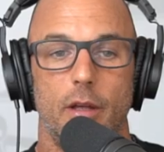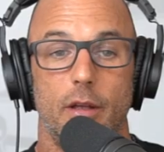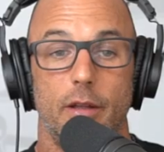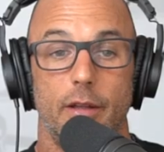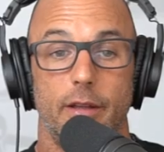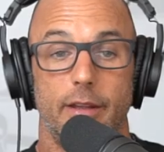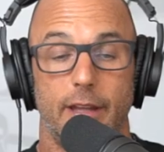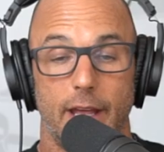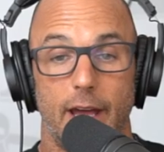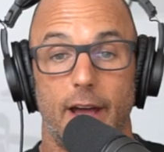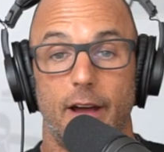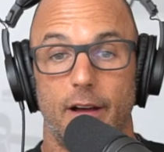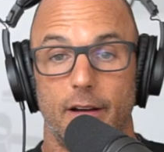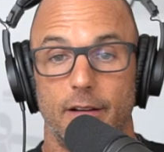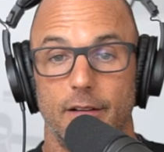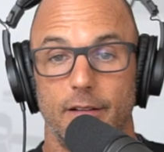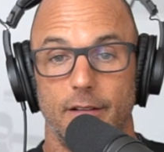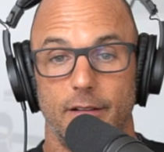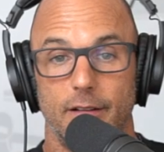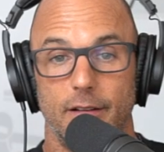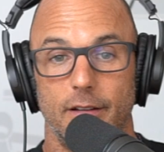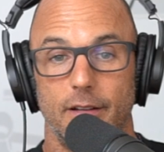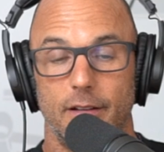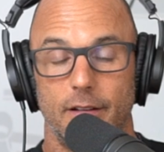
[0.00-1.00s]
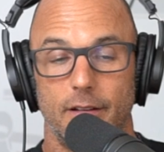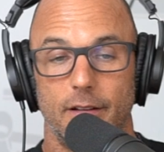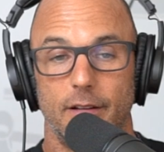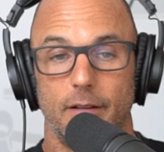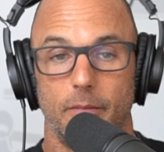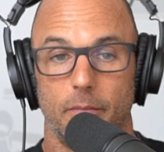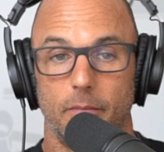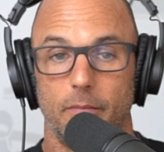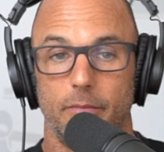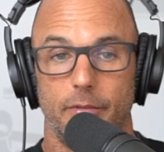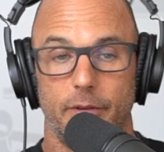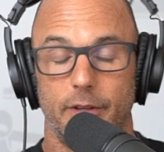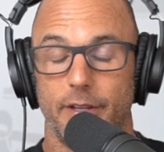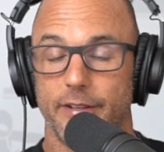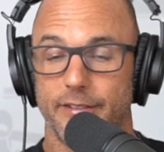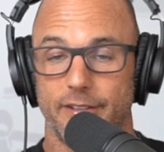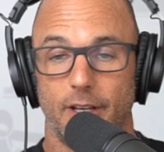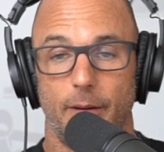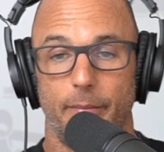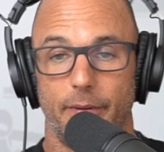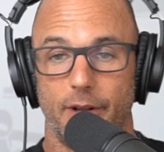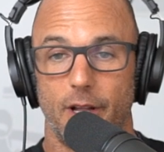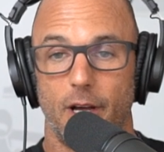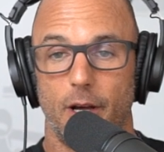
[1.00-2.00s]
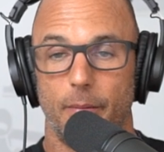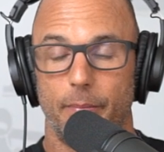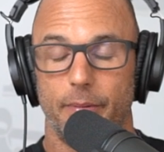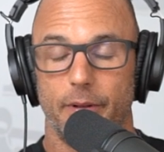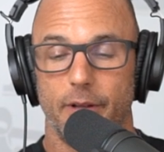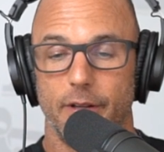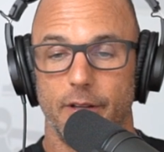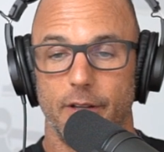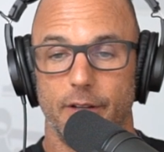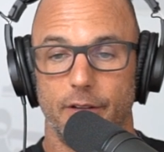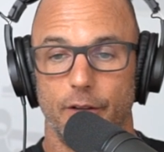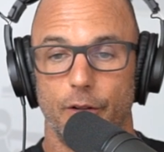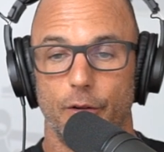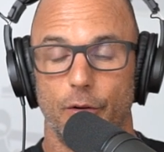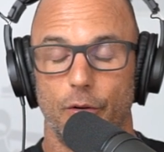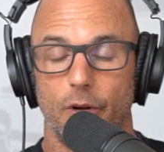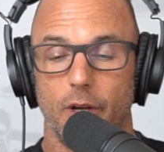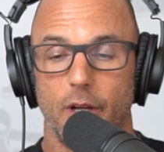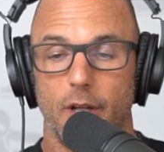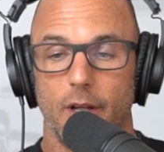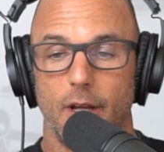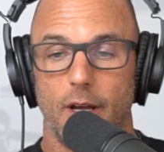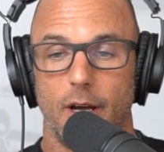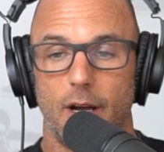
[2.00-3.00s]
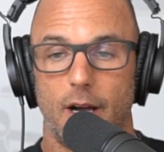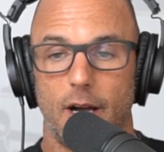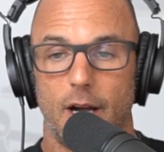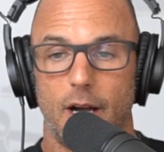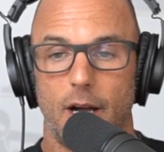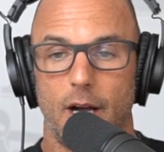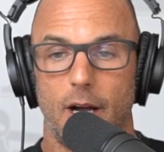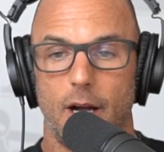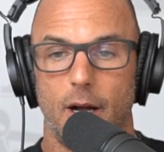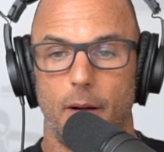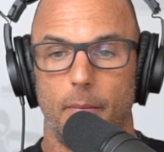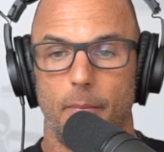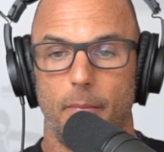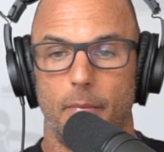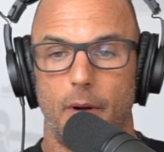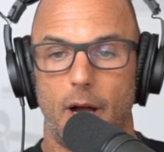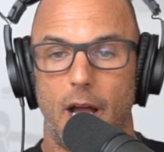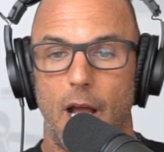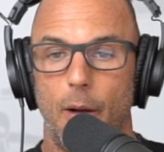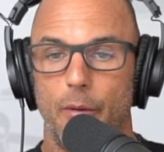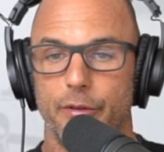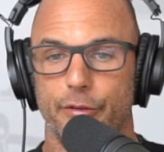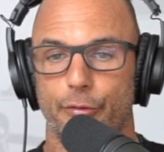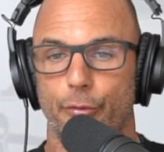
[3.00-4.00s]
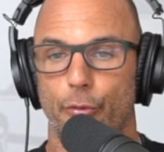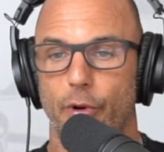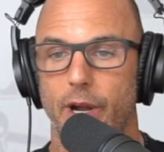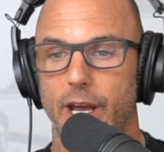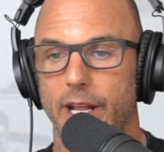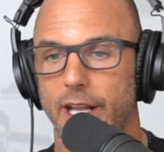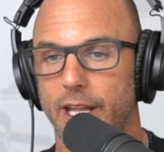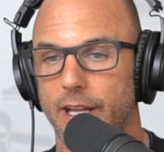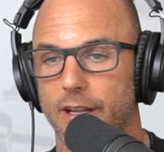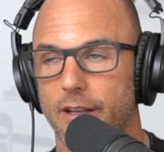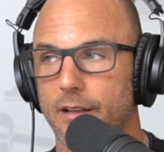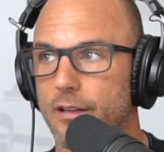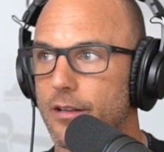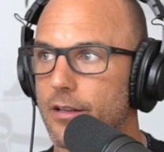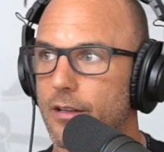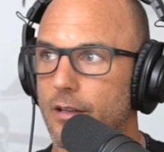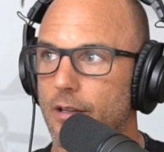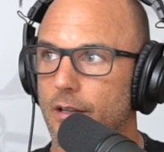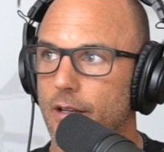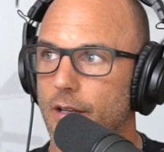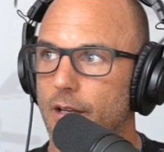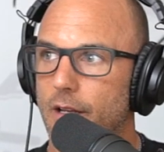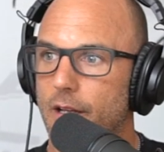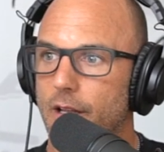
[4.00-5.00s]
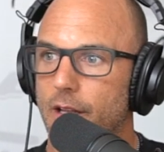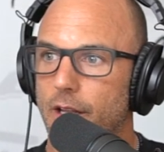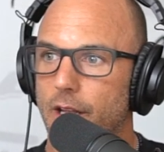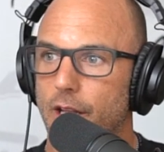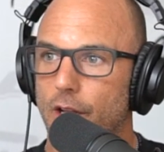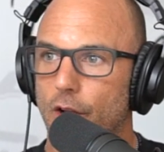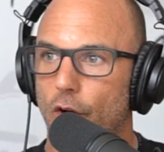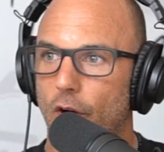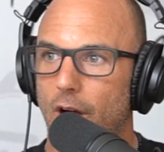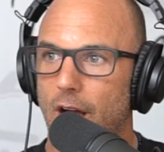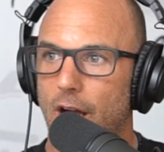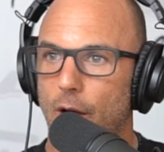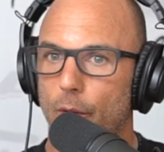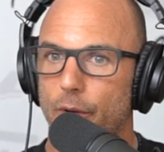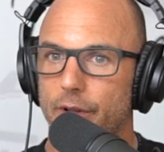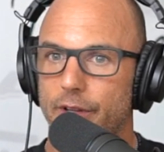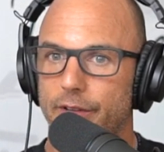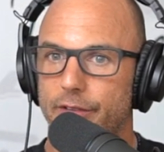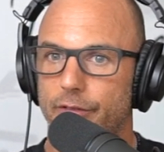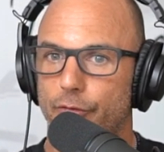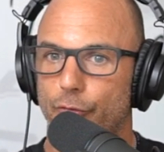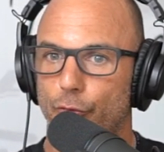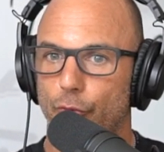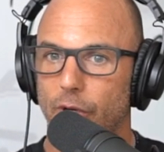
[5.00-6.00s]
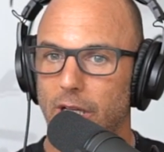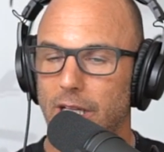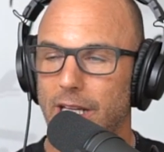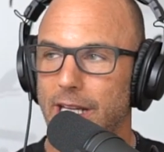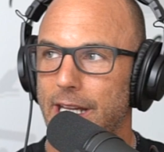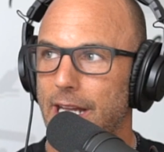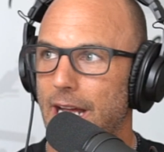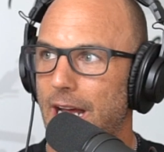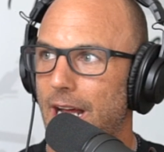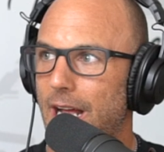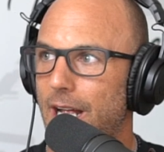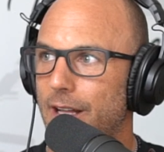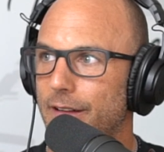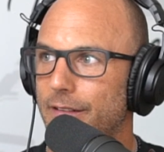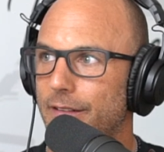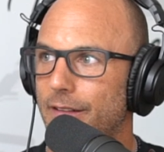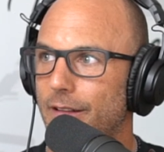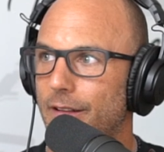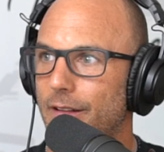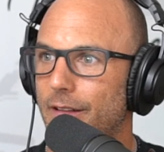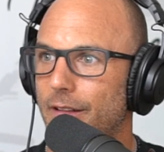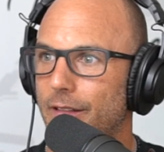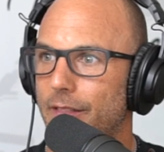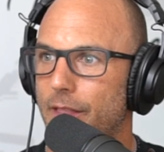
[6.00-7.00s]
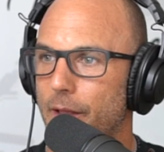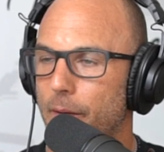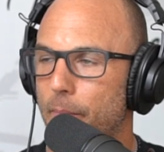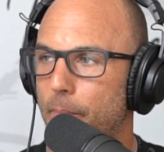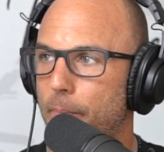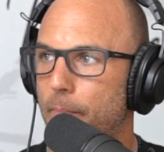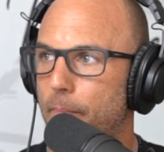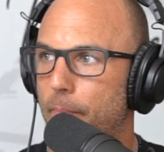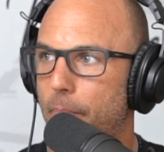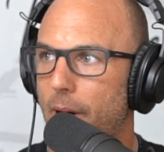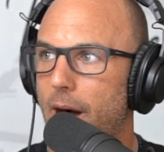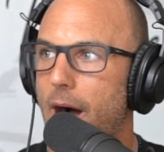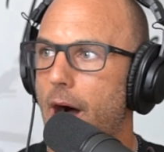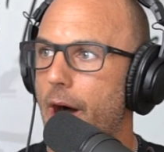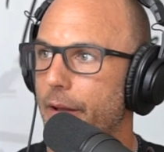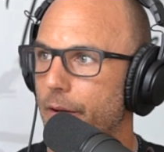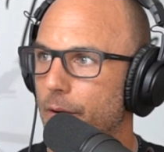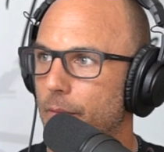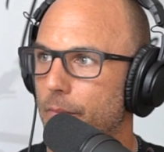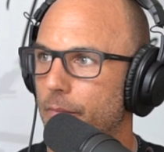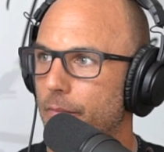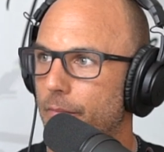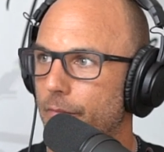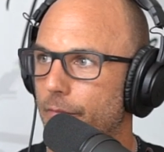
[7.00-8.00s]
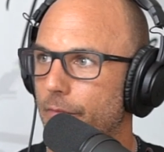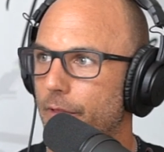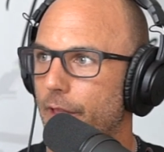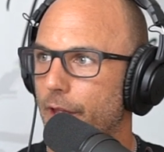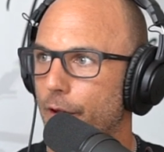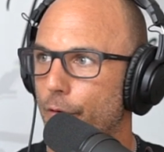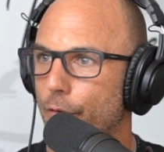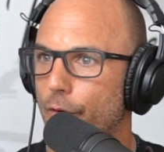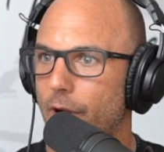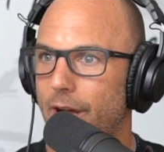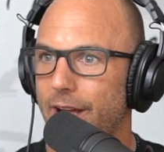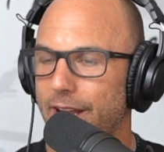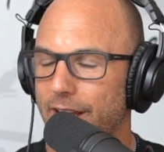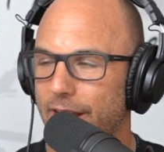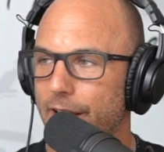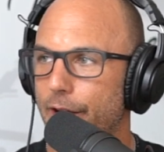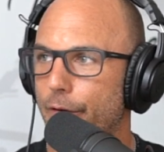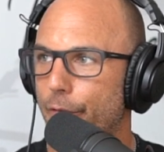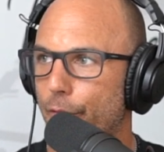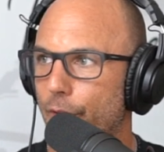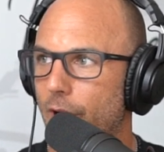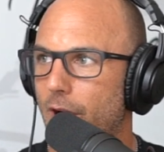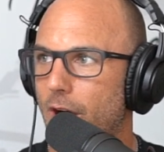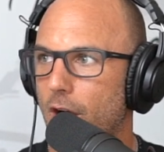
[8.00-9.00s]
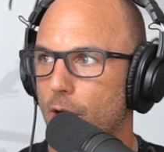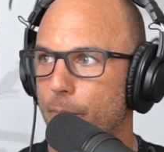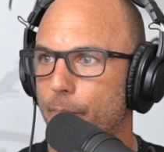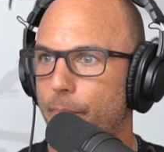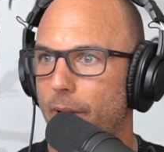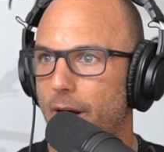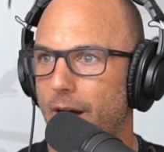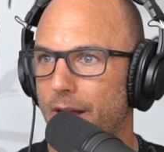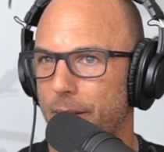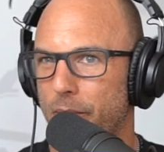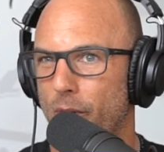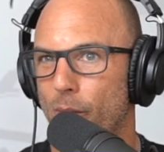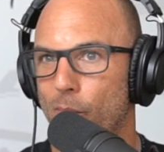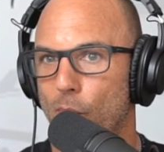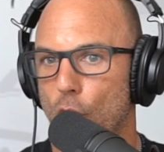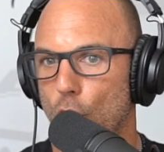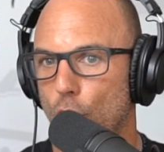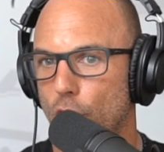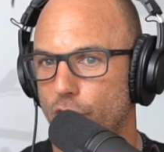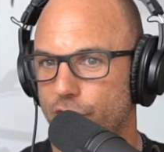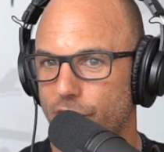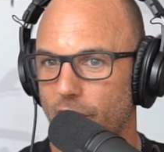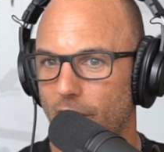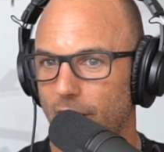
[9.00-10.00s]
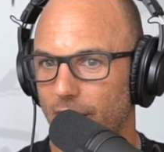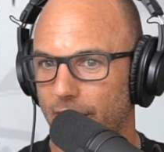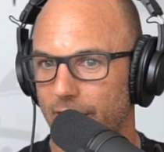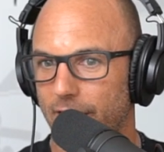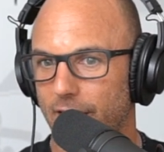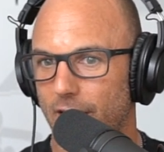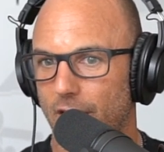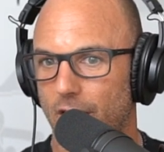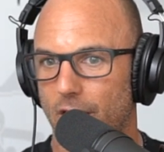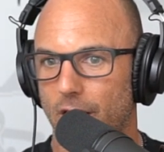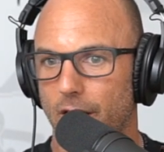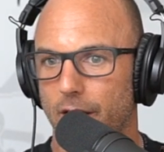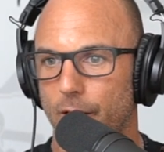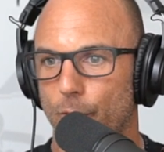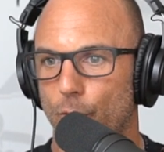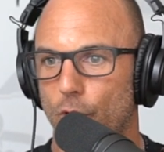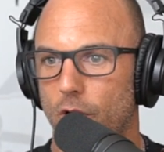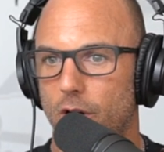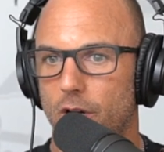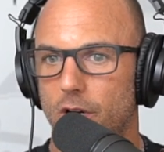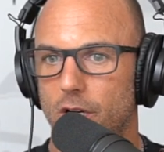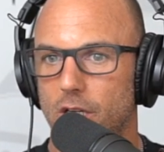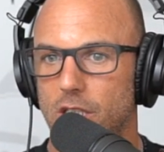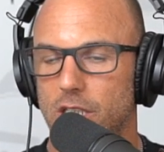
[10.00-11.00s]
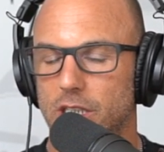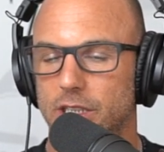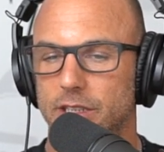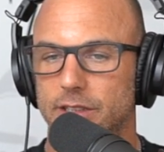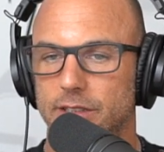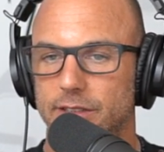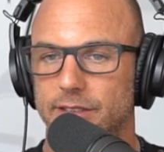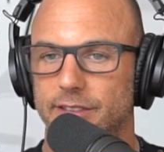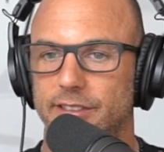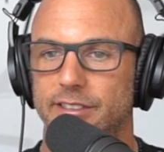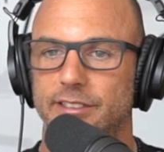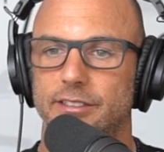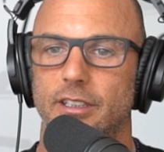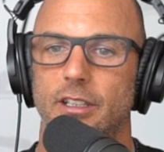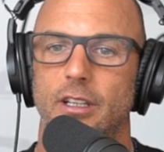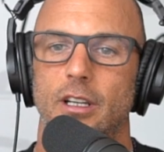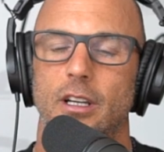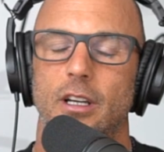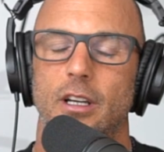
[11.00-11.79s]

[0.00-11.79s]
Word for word: yeah to sum it up you do um, i was ready you know i was really at the bottom like i hit rock bottom emotionally i was